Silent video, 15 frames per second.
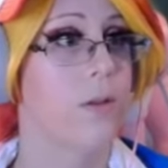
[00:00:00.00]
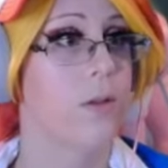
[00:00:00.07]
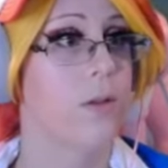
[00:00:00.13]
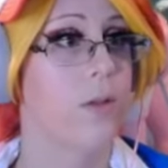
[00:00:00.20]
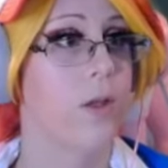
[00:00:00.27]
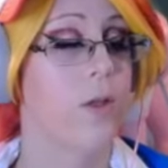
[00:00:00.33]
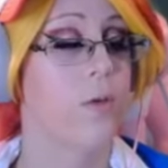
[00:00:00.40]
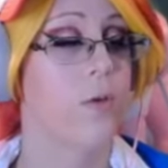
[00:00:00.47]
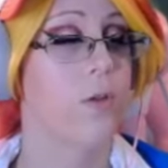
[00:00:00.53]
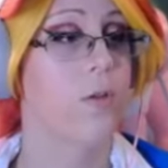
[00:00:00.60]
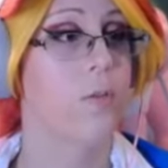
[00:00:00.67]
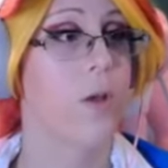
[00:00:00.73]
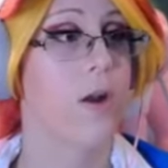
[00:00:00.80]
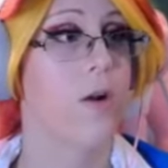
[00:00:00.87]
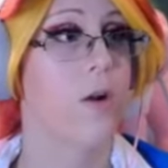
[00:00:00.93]
The other one's
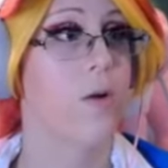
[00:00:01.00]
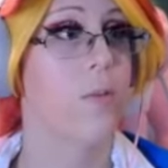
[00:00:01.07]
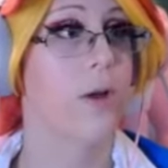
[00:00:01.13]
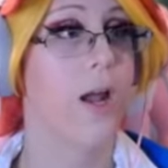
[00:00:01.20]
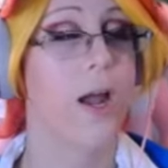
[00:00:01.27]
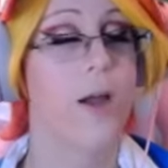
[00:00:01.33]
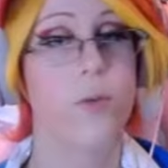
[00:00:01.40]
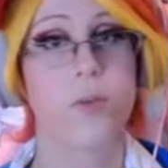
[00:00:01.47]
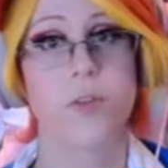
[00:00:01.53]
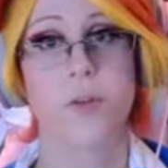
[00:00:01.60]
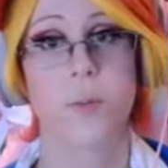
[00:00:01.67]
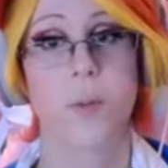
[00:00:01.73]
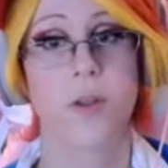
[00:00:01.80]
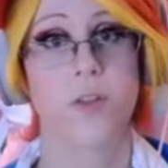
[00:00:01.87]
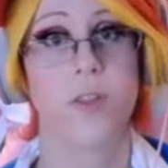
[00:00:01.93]
better, but I wasn't
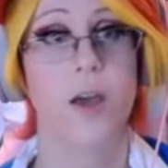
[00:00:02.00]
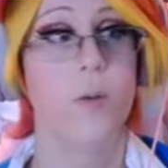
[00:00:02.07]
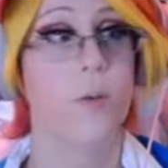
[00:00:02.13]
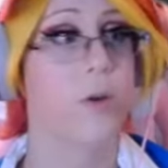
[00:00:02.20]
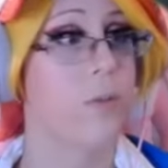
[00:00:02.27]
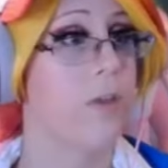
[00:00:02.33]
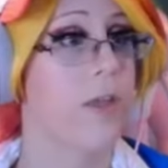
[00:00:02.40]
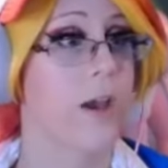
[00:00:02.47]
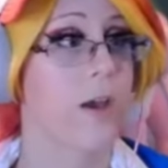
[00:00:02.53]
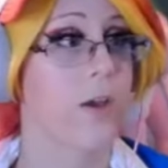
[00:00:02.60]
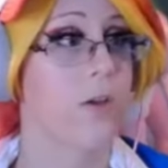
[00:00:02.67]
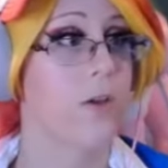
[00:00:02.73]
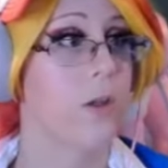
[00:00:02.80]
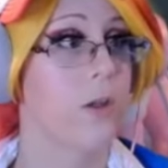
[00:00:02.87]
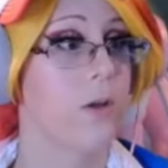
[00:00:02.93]
expecting that one to be that
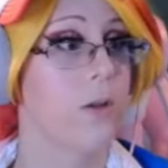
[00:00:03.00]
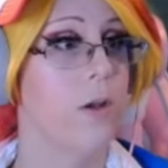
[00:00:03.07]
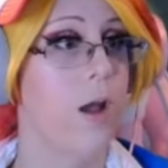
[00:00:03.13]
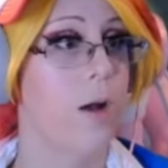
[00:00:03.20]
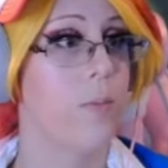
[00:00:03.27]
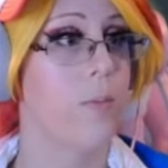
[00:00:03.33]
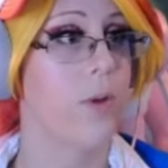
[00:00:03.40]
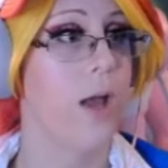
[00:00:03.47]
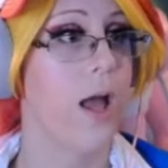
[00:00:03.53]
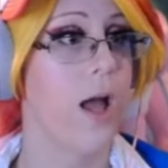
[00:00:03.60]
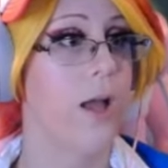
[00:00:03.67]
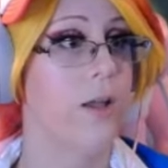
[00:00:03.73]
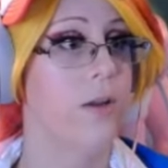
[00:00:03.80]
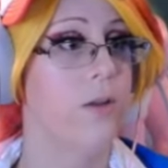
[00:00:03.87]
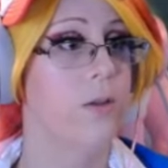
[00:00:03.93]
good. Not
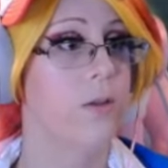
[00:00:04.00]
bad.